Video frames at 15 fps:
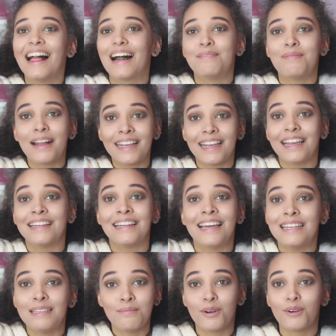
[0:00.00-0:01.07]
Am I getting
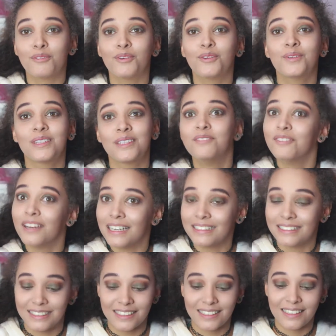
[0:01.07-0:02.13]
any more full than red?
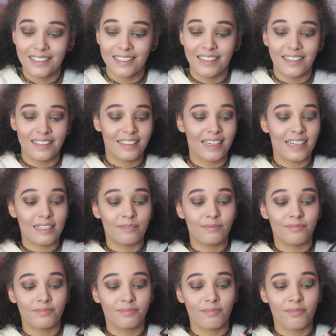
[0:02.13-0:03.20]
Okay.
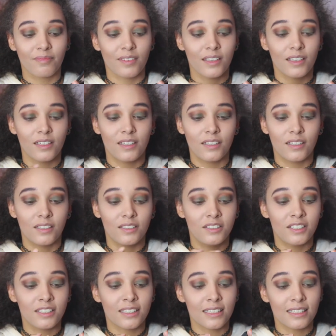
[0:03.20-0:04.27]

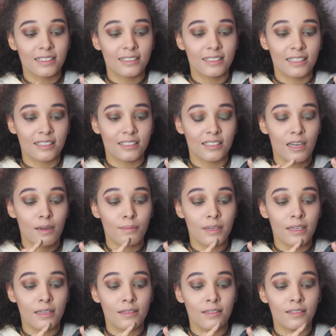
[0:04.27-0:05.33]
Just gonna stick some
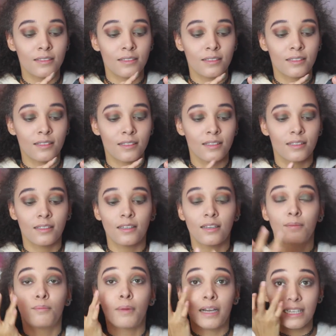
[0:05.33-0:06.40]
in
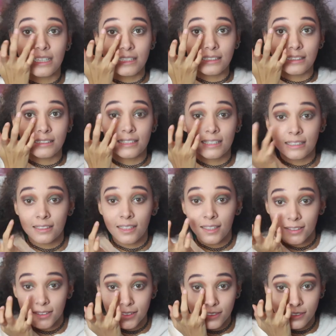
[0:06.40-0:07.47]
my tear
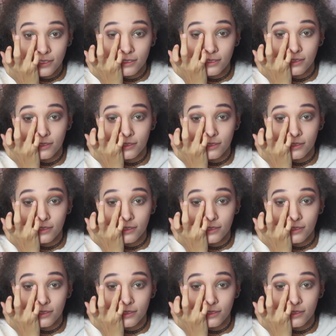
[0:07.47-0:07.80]
ducts